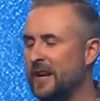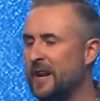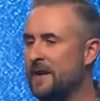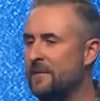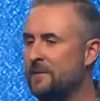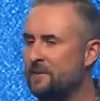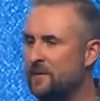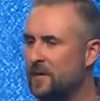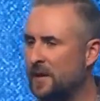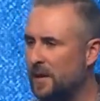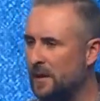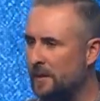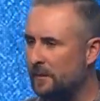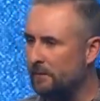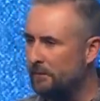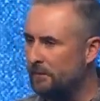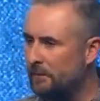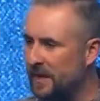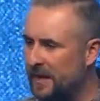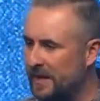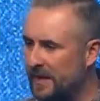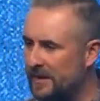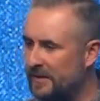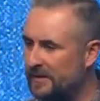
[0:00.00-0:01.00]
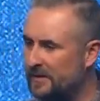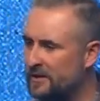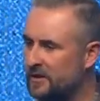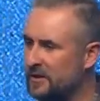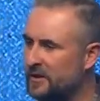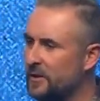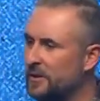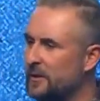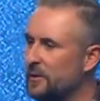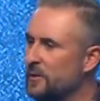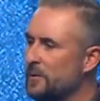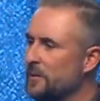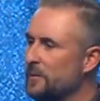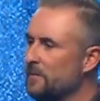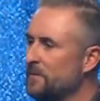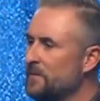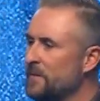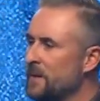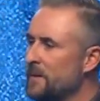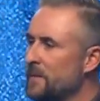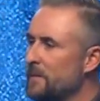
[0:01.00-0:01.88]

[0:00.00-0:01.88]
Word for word: and Philip begins to